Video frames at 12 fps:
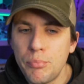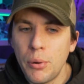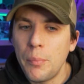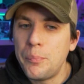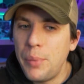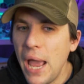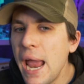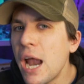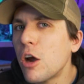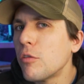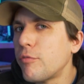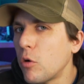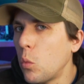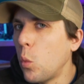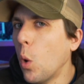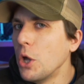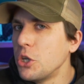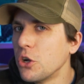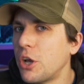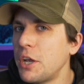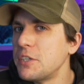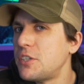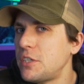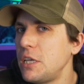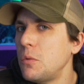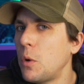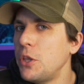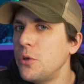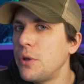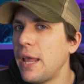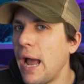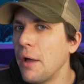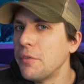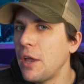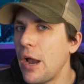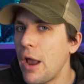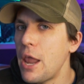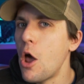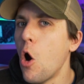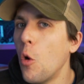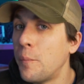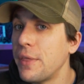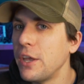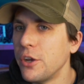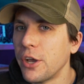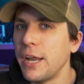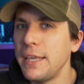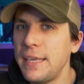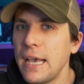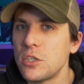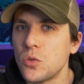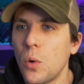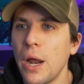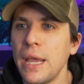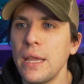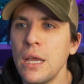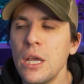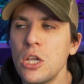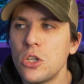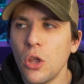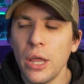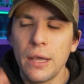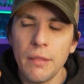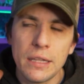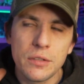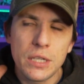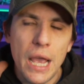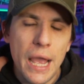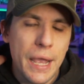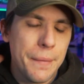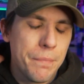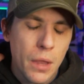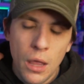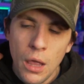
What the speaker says: prepare for what you're going to see when you get out there and hope that you're going to guess right. So like, let's say